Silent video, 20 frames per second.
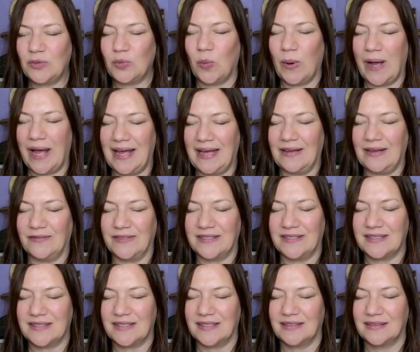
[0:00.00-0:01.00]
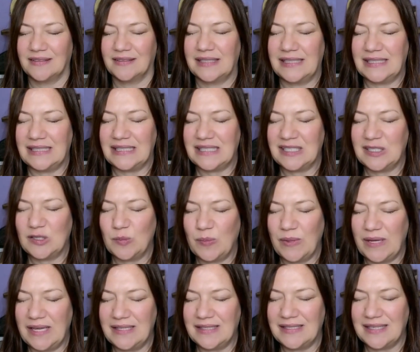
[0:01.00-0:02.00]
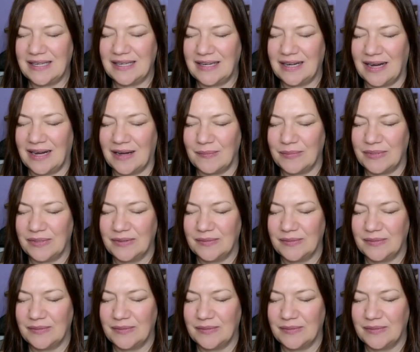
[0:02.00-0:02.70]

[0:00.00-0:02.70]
waves. It speeds it up.